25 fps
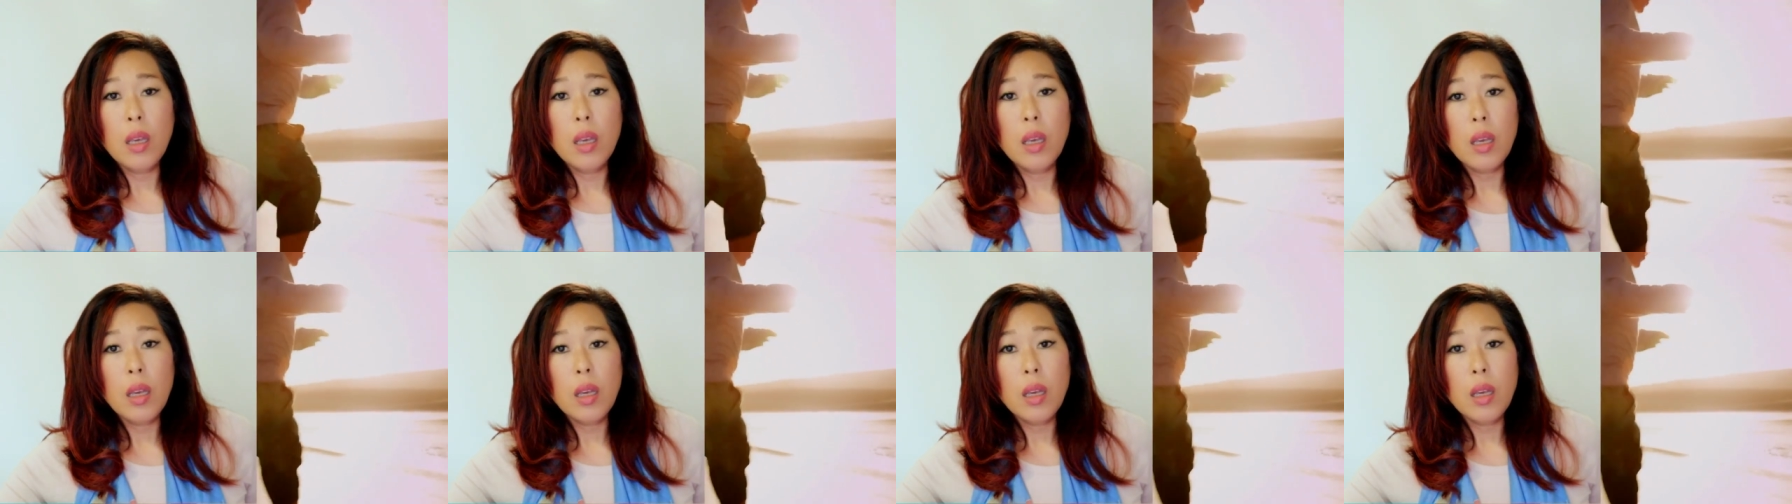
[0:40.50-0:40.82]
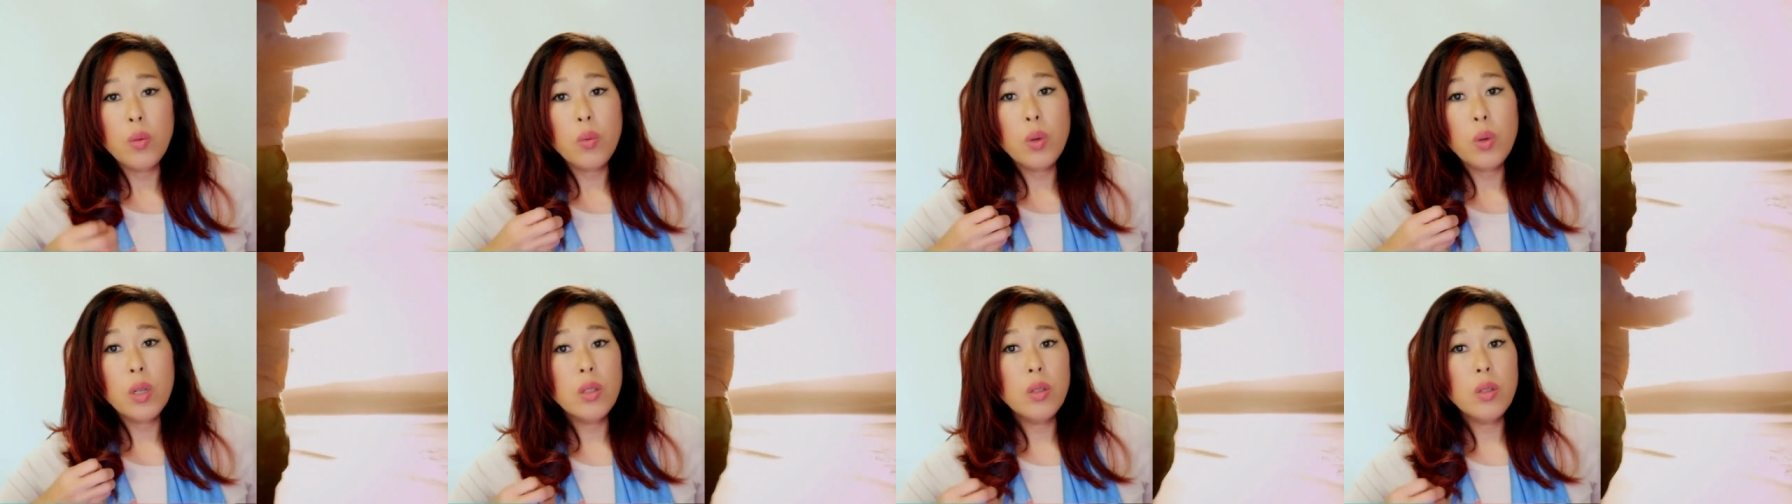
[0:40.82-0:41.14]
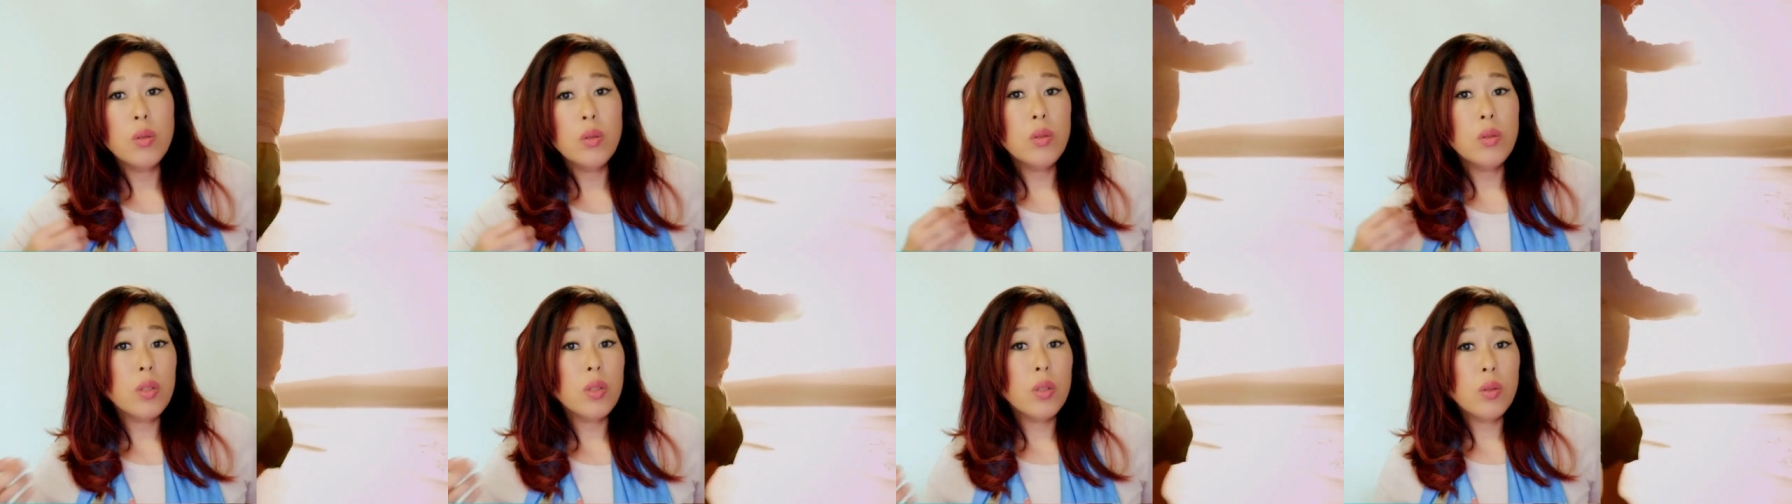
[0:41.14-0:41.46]
And when
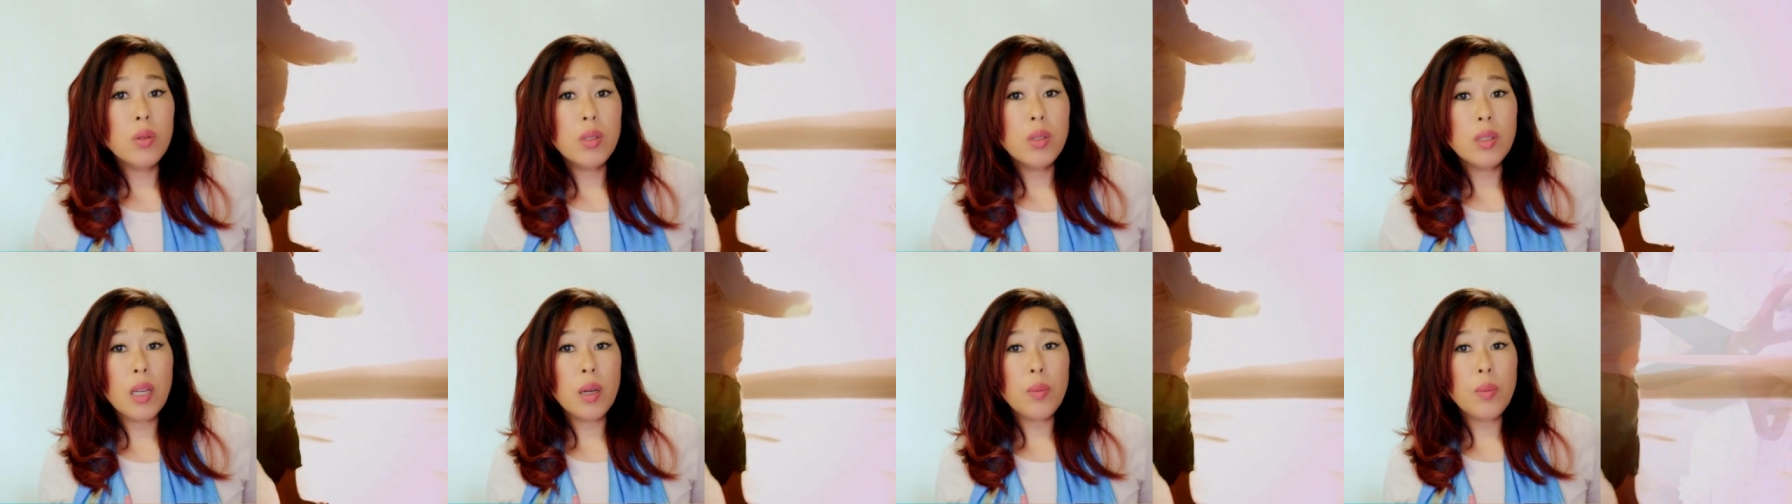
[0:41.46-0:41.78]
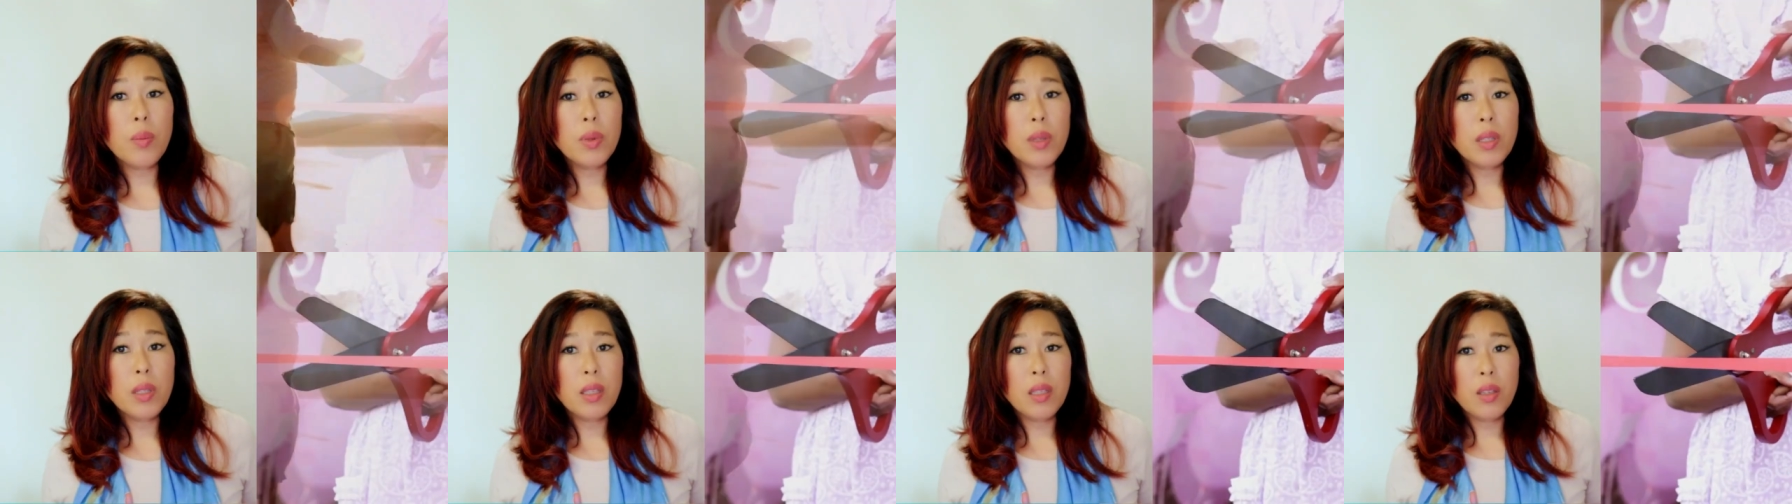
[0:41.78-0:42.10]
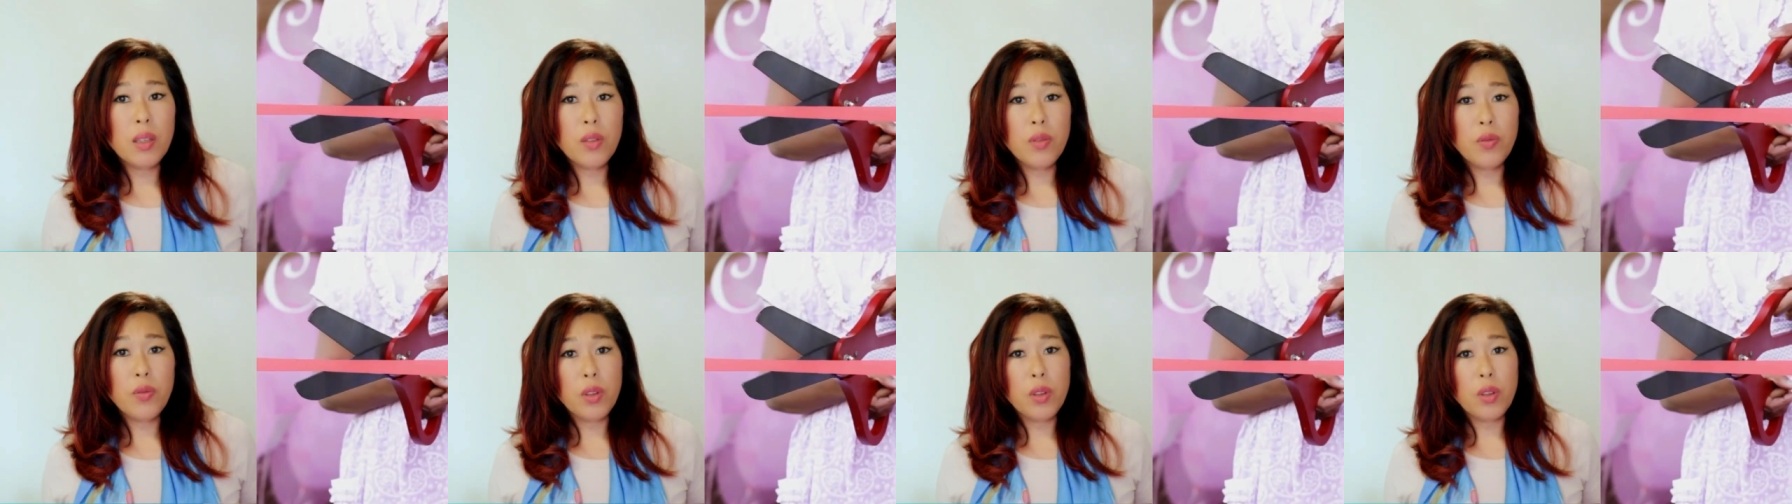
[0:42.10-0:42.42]
you do
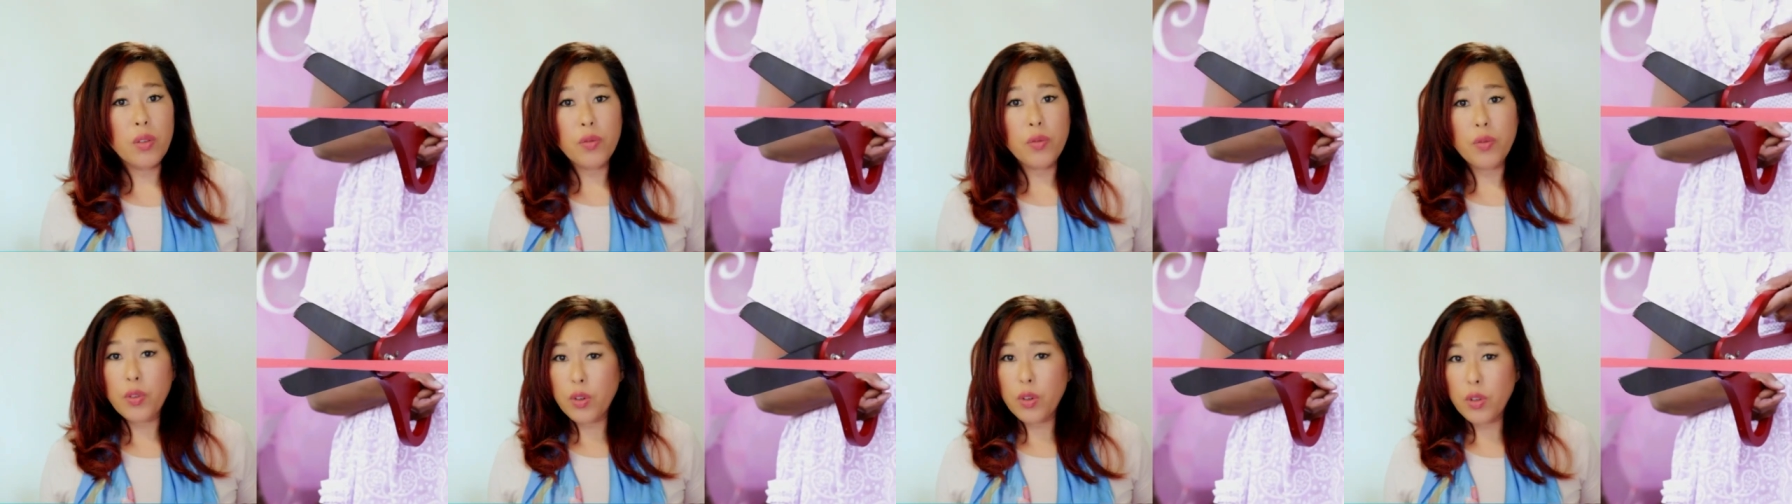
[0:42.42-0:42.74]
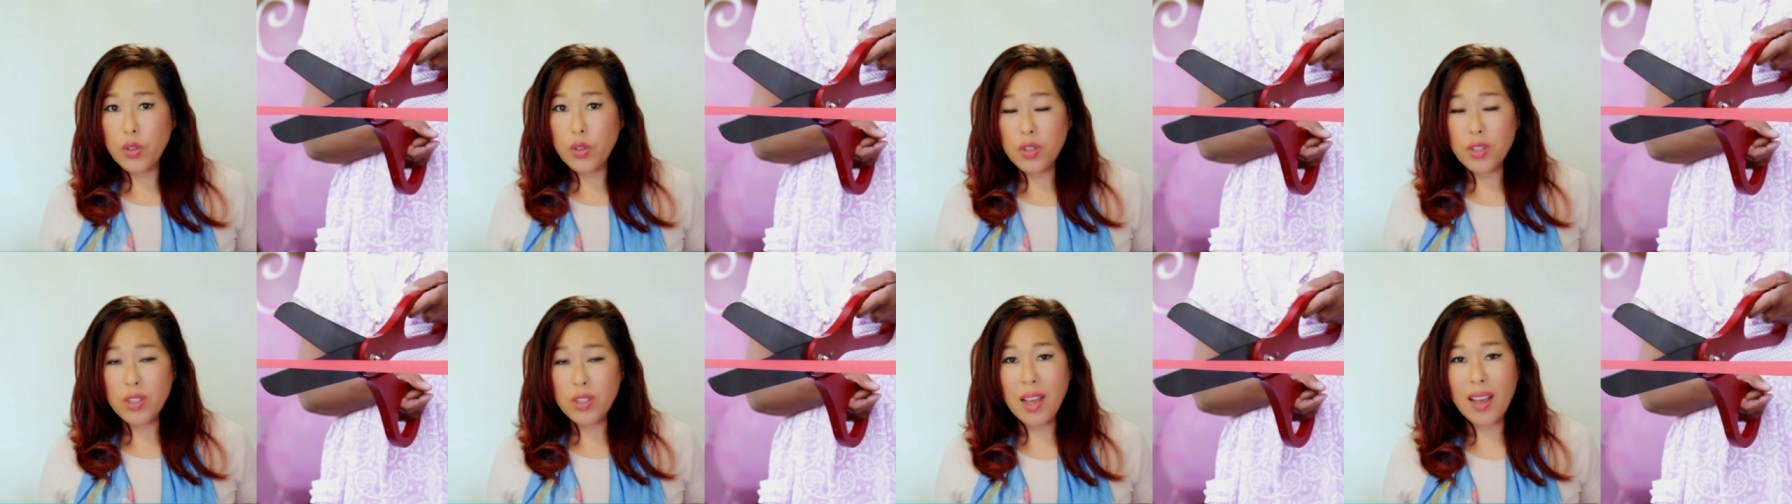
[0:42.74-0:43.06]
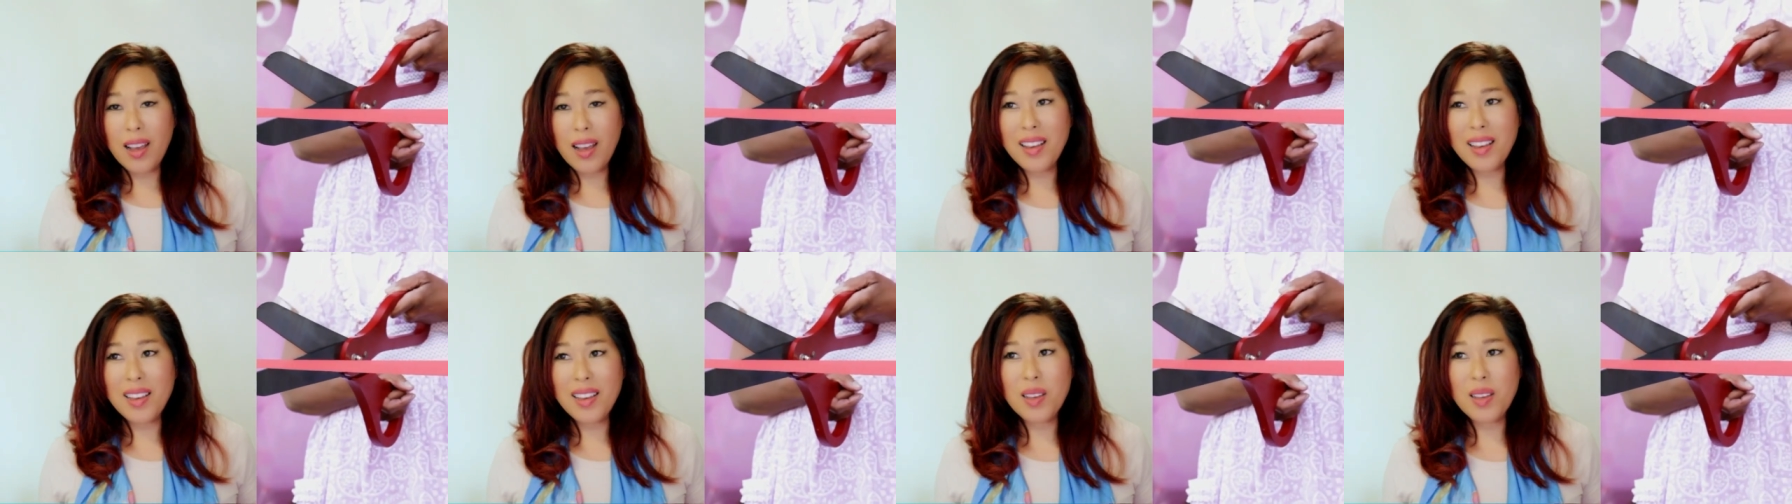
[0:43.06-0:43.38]
something for the first
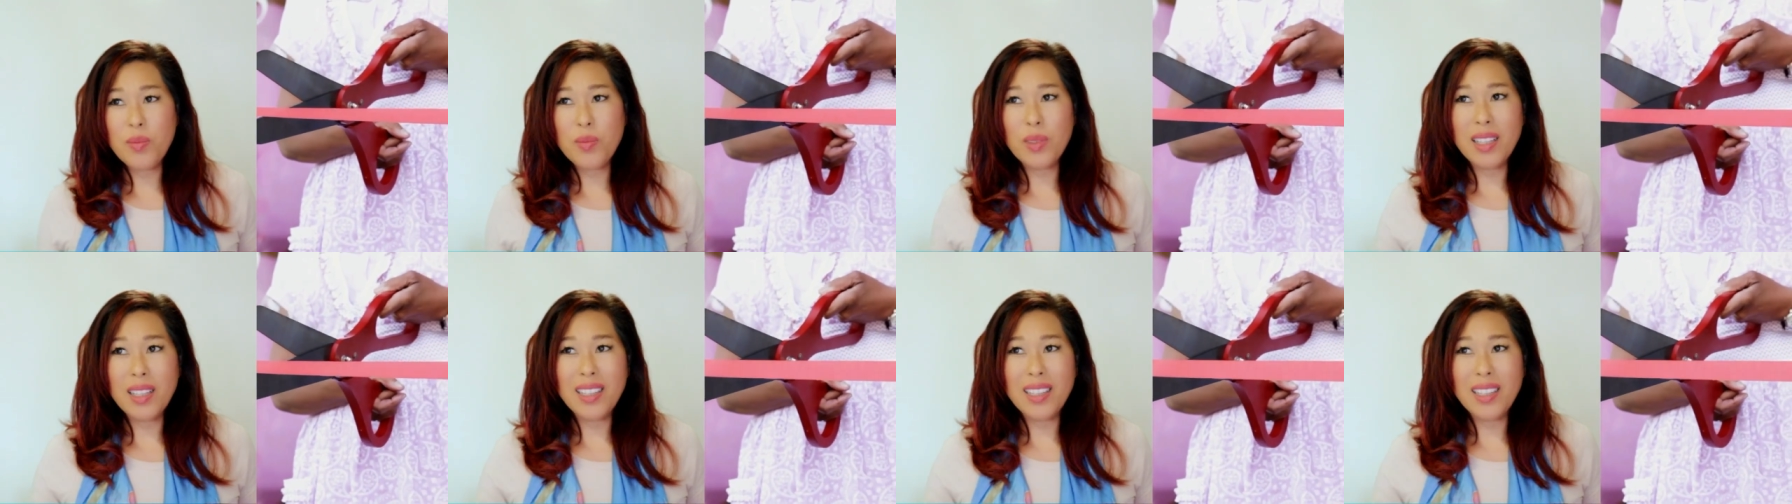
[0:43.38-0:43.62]
time,